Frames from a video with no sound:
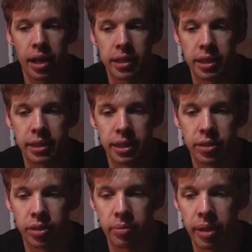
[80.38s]
Tuxedo
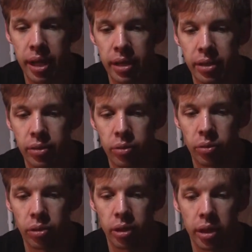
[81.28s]
Kamen,
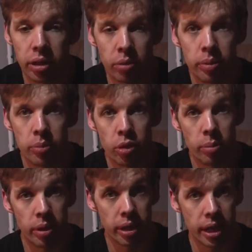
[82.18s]
learning a little bit more
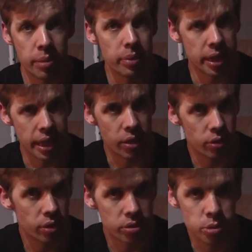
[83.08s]
about him, he now
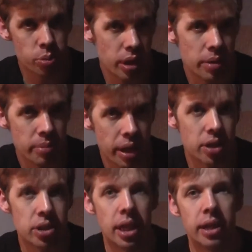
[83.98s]
knows pretty
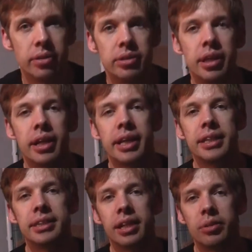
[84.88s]
much that Usagi is
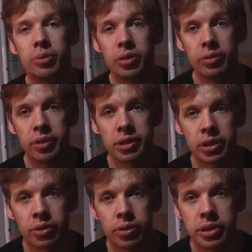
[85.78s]
Sailor Moon, which
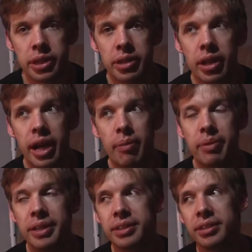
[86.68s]
of course did not
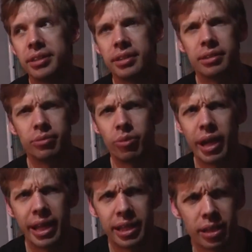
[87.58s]
happen until
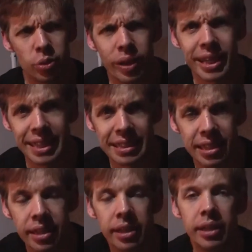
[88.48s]
way in the 20s,
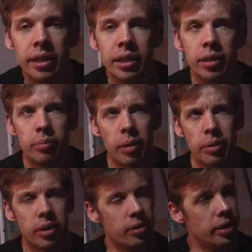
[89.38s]
maybe
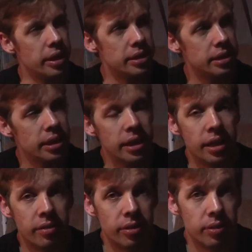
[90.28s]
30s,
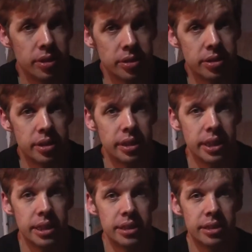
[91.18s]
of the original
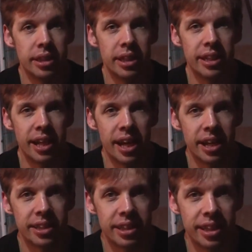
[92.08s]
series, in that